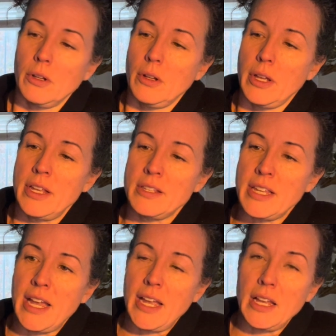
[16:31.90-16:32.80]
is
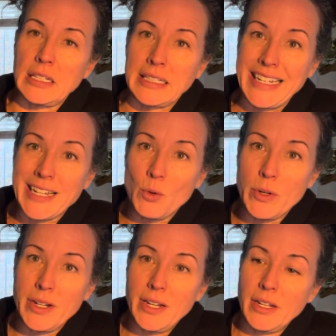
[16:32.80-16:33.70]
a
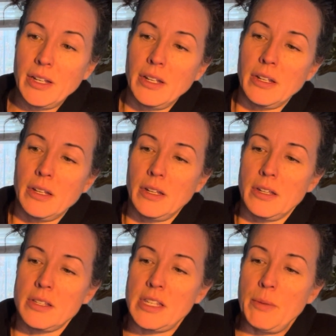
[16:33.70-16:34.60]
liquid
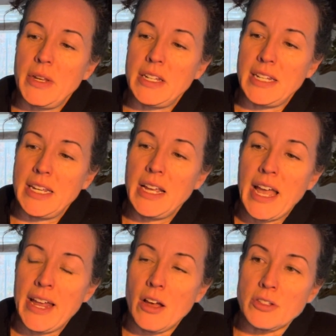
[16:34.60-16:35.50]
CBD,
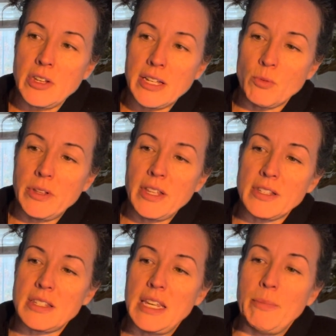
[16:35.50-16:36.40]
and also he has one
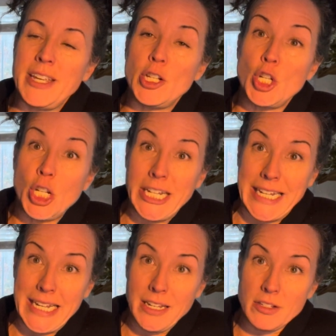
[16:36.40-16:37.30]
that's
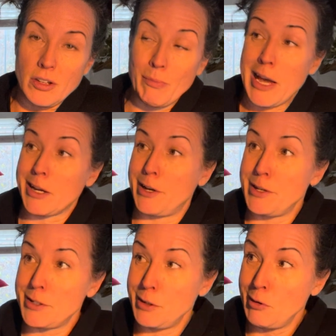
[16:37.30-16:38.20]
CBG. So my
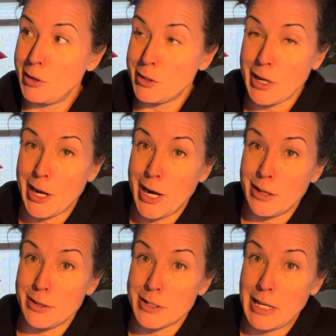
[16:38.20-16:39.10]
cousin who just got out of
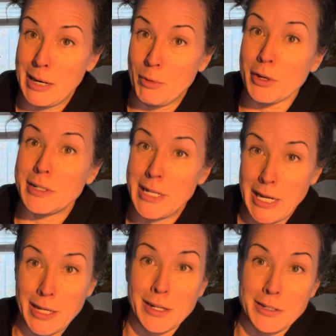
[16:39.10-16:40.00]
the slammer can
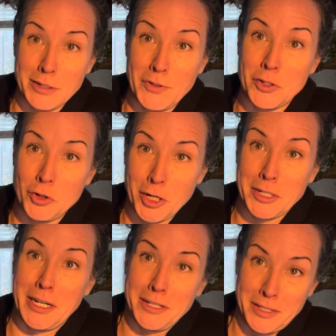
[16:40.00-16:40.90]
take it because of his drug
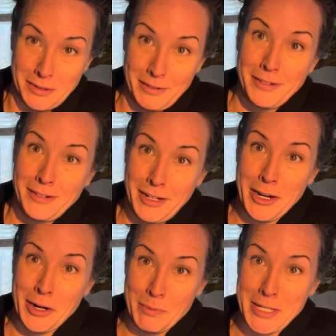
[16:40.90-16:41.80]
tests. You know
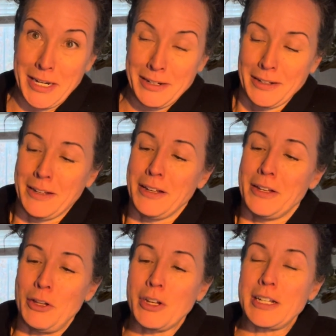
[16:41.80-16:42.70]
what I'm saying?
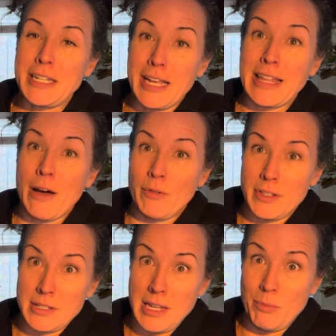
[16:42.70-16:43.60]
You can take that one, the
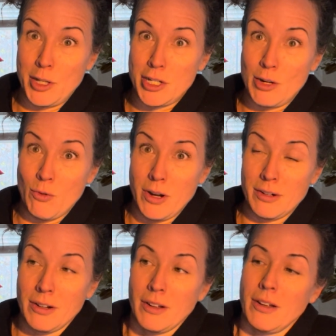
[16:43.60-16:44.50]
CBG
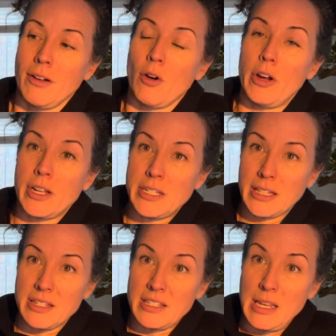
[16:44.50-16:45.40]
one, or you can take
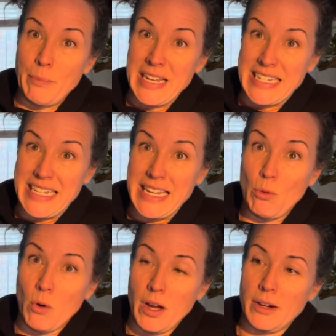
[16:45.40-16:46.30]
the CBD
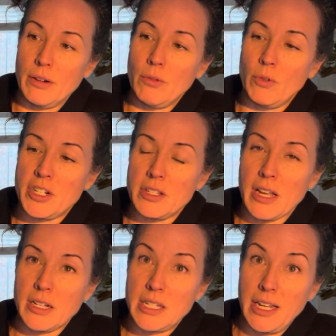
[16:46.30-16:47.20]
one, which has
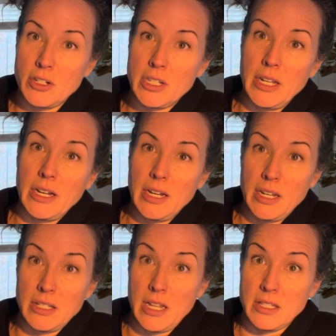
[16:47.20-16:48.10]
got THC in it,
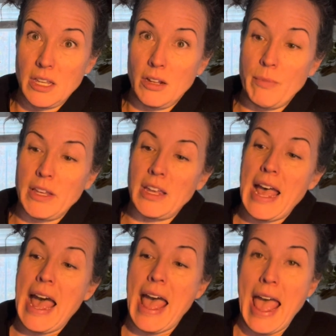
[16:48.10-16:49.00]
and it'll make you
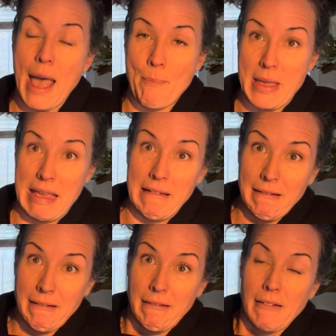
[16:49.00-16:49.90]
happy.
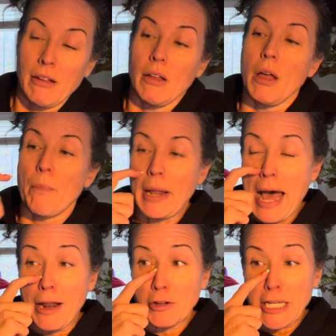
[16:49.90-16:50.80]
But
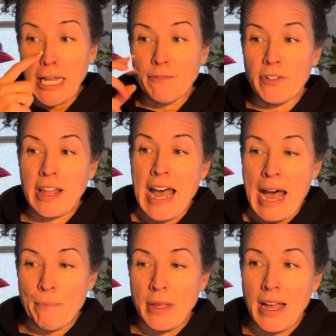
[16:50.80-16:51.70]
I don't take it for the
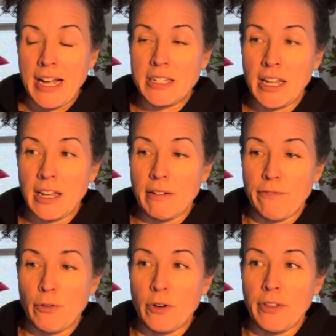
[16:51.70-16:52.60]
happy. I take it
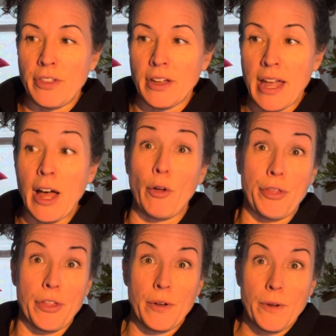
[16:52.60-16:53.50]
for the health.